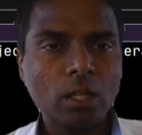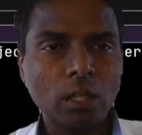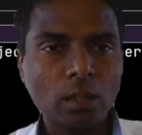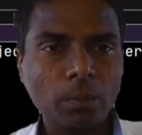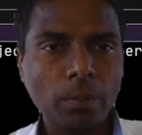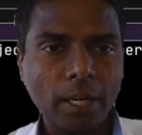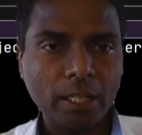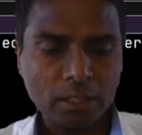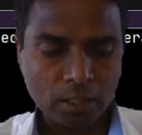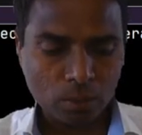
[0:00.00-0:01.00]
5
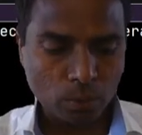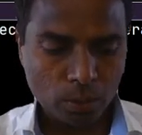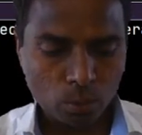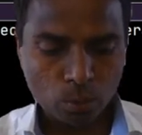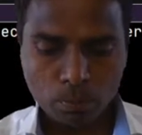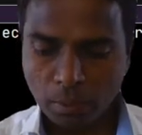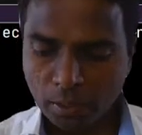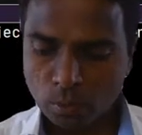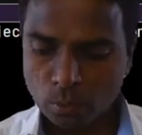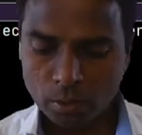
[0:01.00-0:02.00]
is equal to
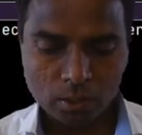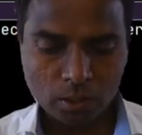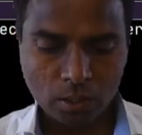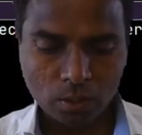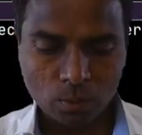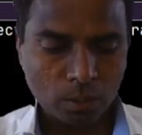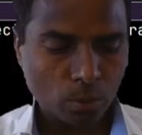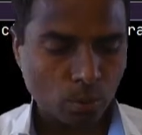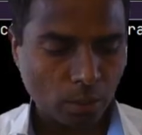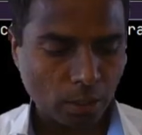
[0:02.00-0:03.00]

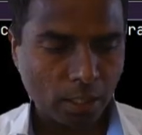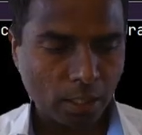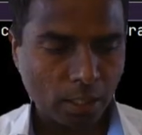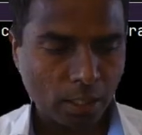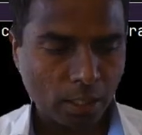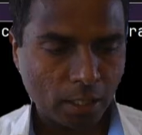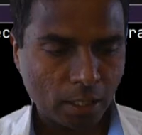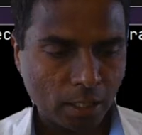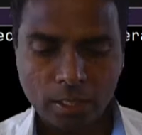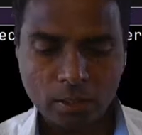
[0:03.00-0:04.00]
x we cannot
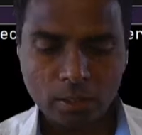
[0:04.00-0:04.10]
write.